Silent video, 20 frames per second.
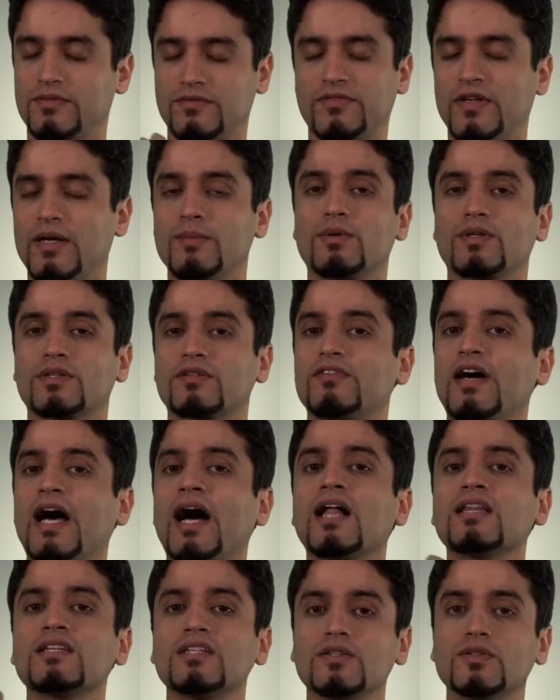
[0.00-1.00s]
pheromone
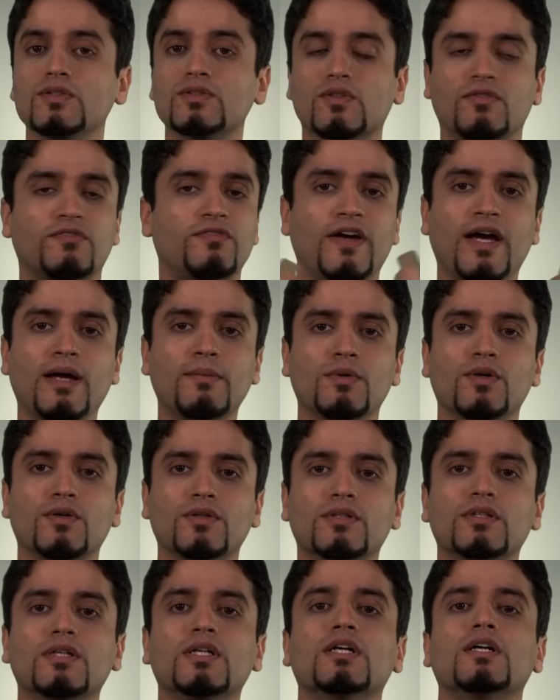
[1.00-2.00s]
values or
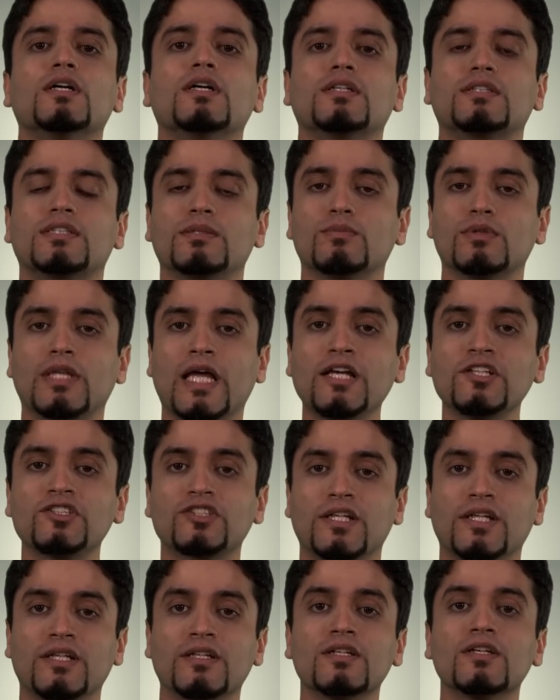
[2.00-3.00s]
pheromone
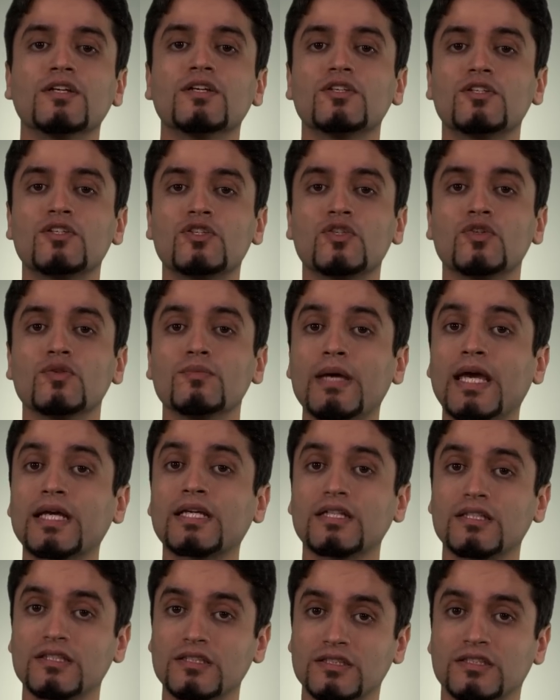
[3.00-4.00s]
simulation to make
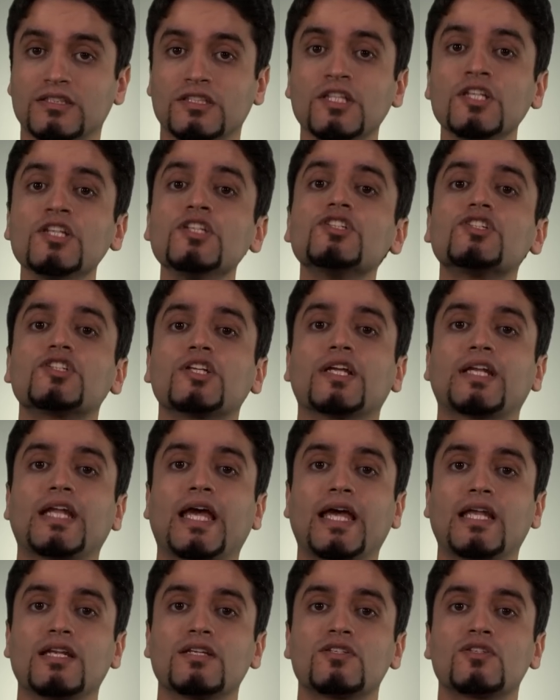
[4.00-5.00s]
a decision
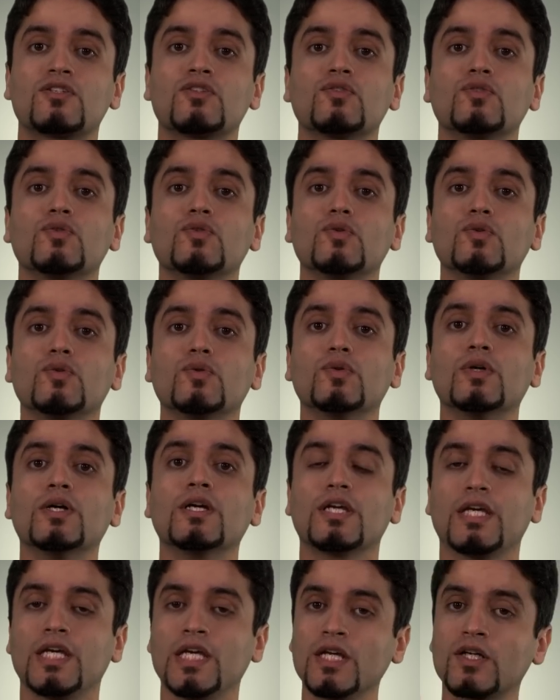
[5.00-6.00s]
and to
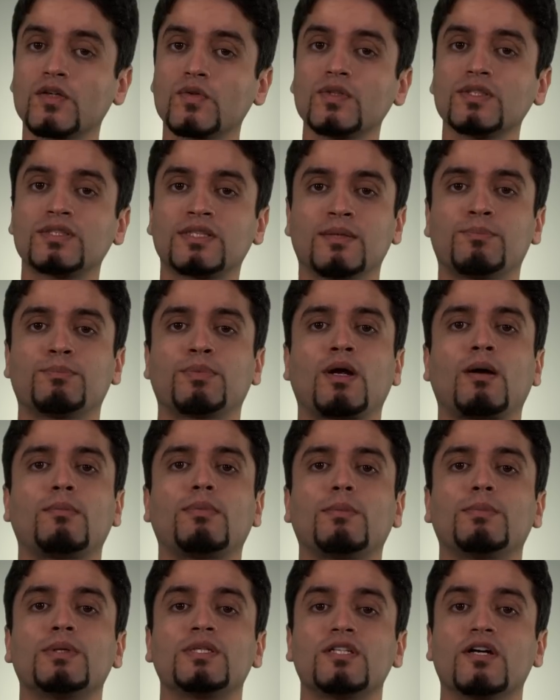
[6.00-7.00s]
increase the
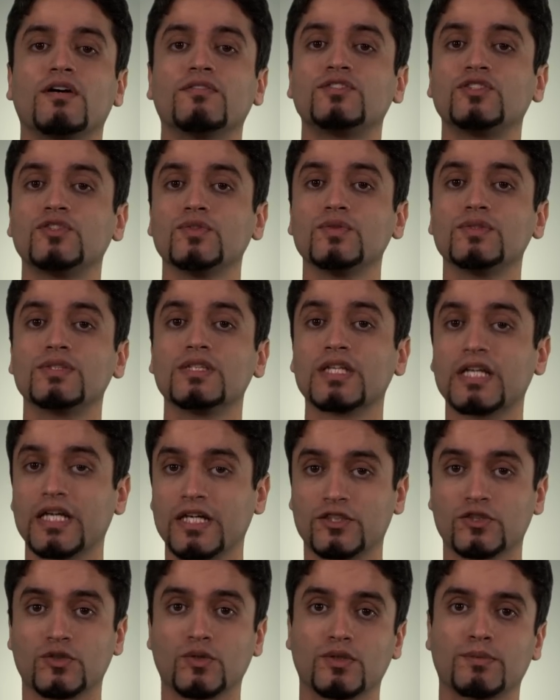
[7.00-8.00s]
probability of choosing a
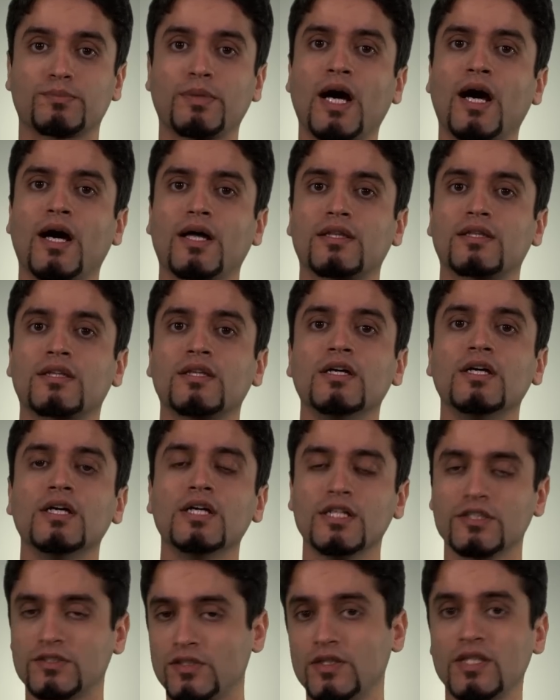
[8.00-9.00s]
short path.
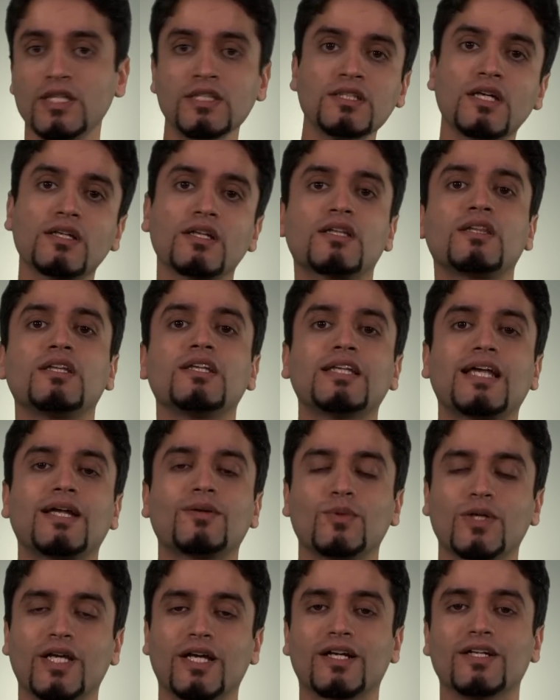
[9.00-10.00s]
So these are the things that
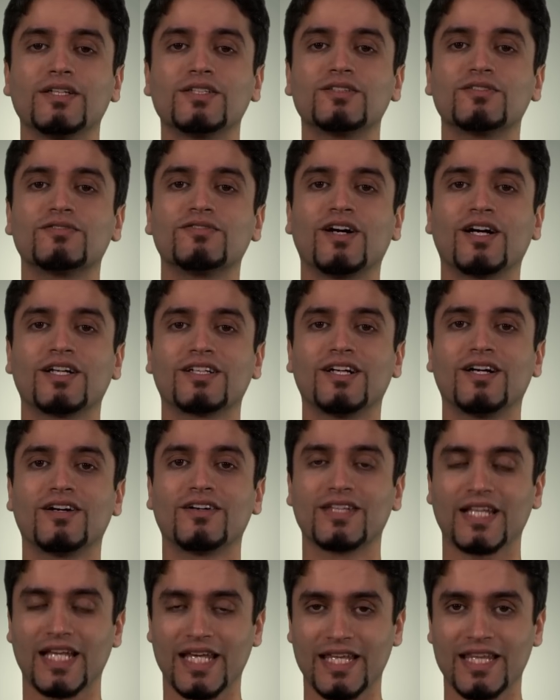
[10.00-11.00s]
we are going to find
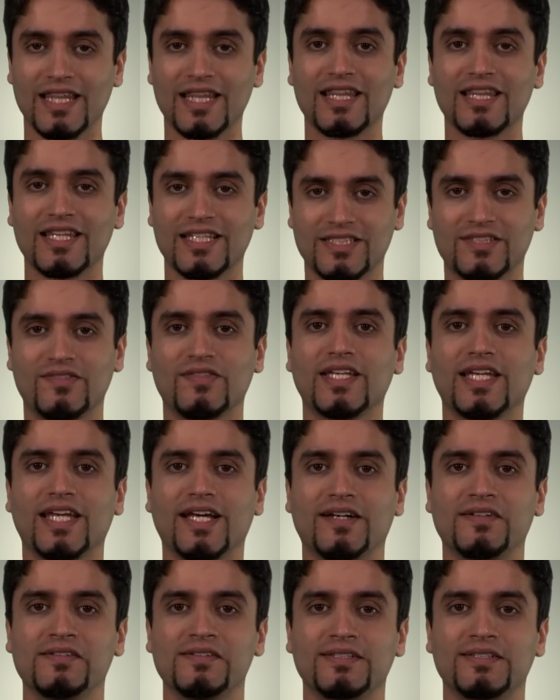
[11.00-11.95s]
out in this video.